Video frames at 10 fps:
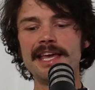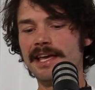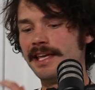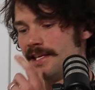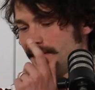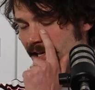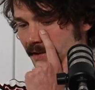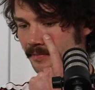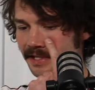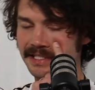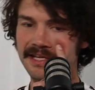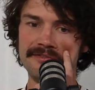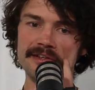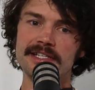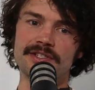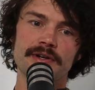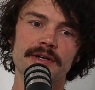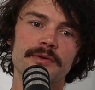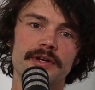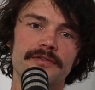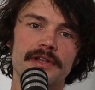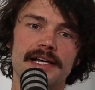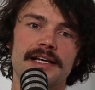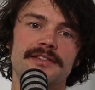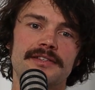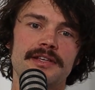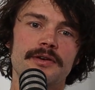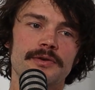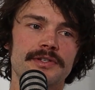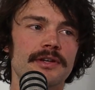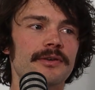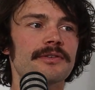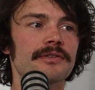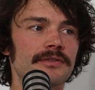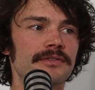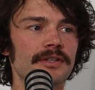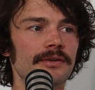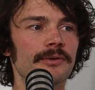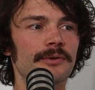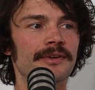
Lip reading: he's definitely struggled over the last year or so to